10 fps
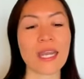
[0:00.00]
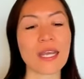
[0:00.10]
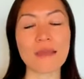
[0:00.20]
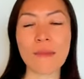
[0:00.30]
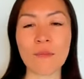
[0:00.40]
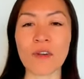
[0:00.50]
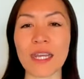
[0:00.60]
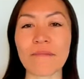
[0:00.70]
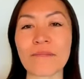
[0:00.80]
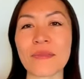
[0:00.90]
and a memory.
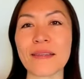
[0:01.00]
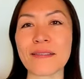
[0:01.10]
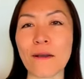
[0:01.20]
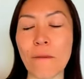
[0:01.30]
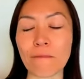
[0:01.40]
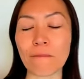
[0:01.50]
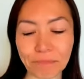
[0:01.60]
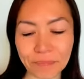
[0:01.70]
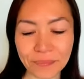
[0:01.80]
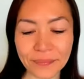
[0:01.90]
So,
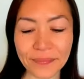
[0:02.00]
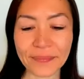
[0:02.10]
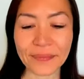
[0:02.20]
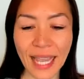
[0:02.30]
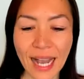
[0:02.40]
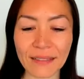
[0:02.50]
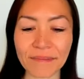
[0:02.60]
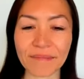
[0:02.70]
yeah.